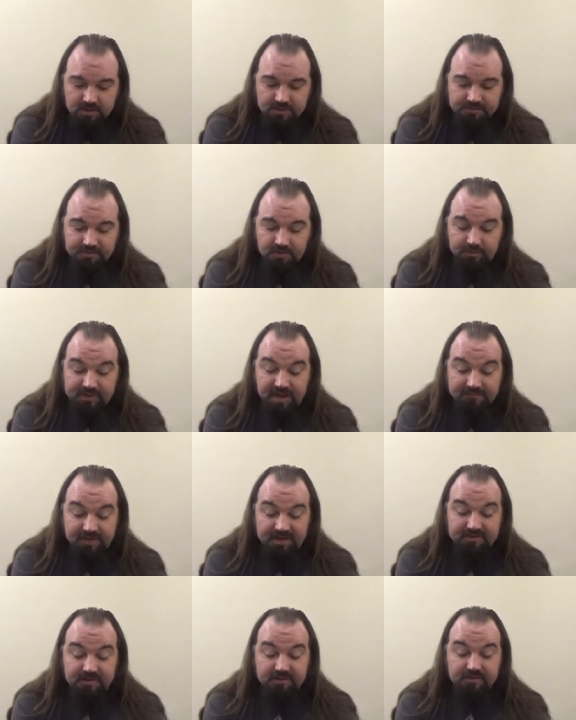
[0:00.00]
So we'd have
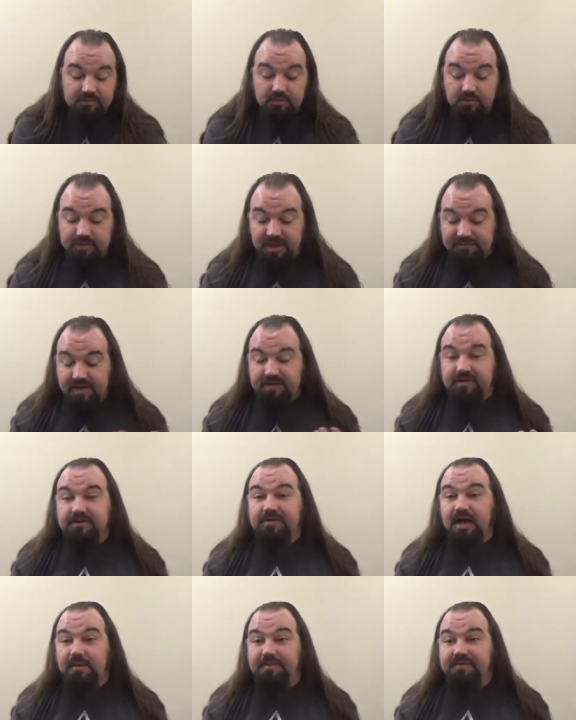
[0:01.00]
eighteen. We have eighteen
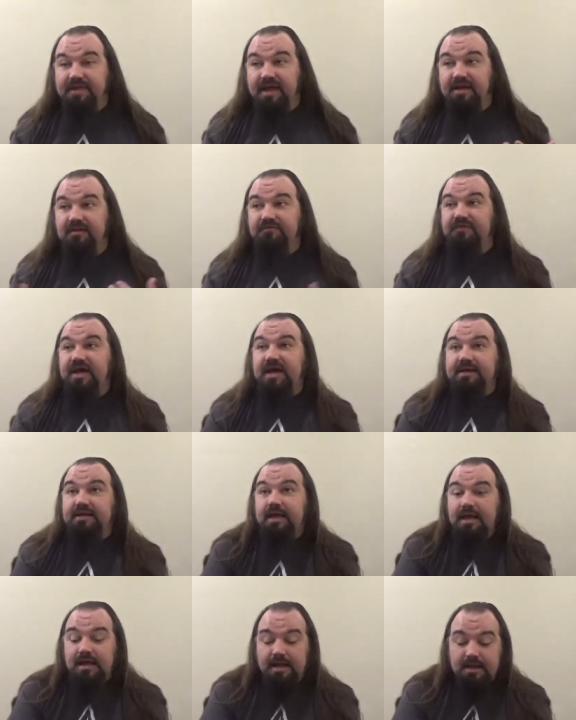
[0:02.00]
commons, and in
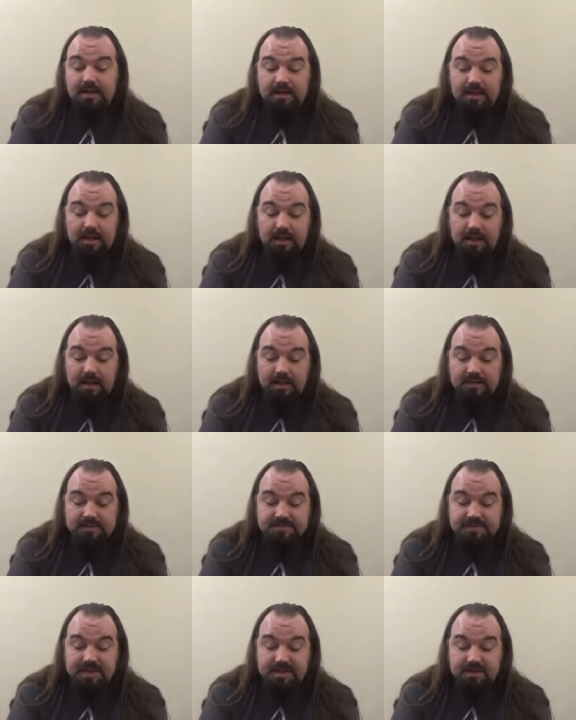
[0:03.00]
fact,
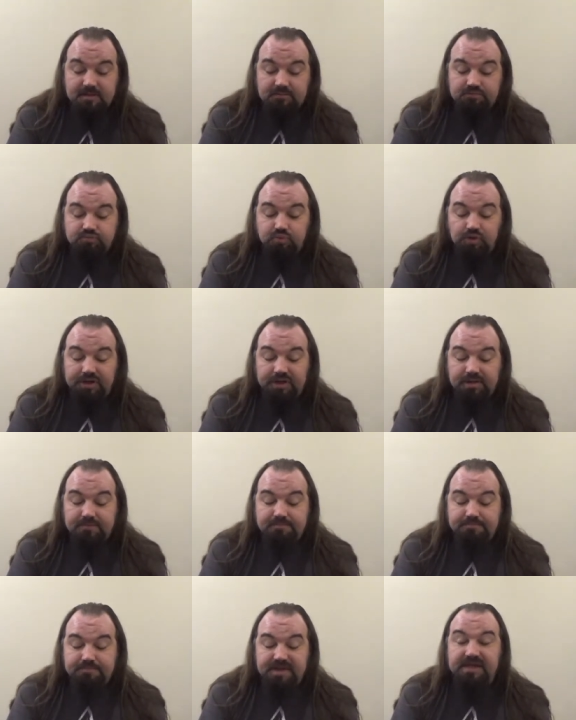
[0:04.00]
there
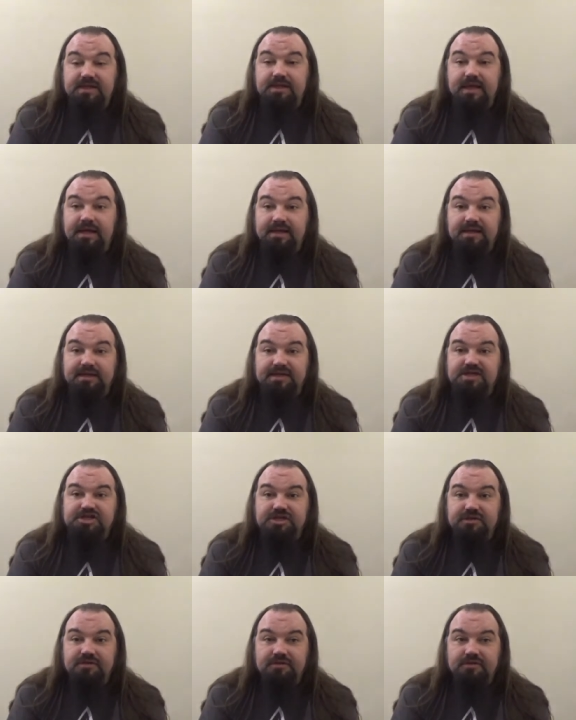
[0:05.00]
wouldn't be any
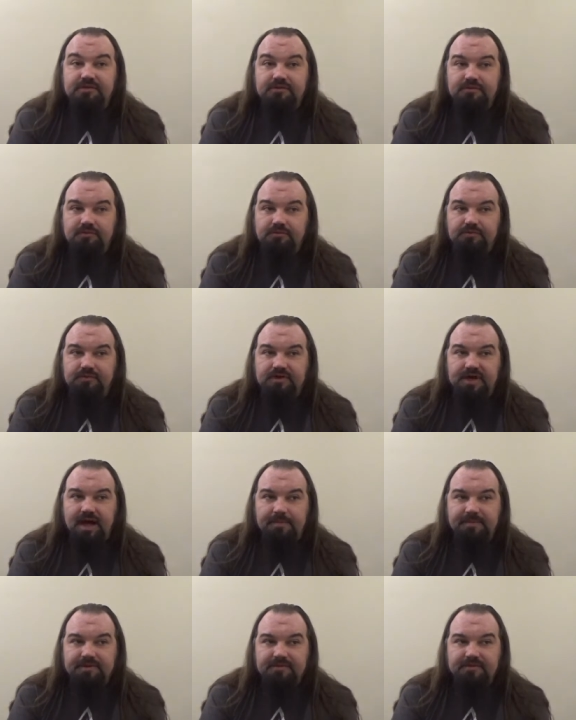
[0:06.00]
additions to the
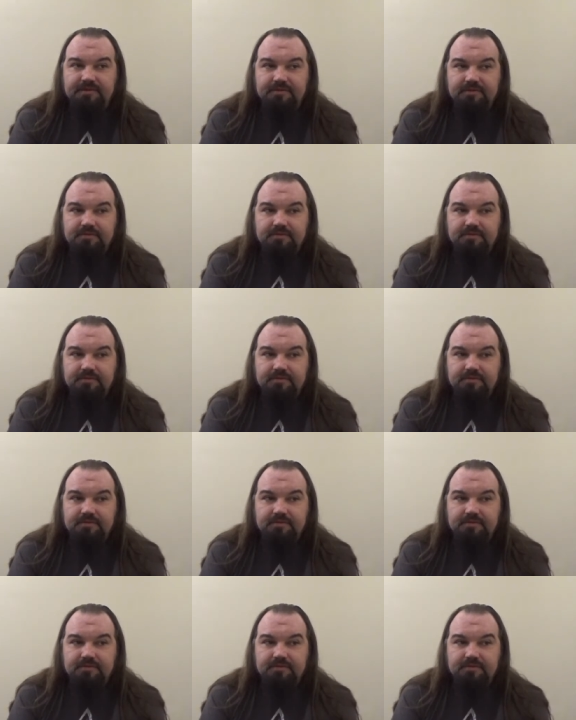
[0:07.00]
commons.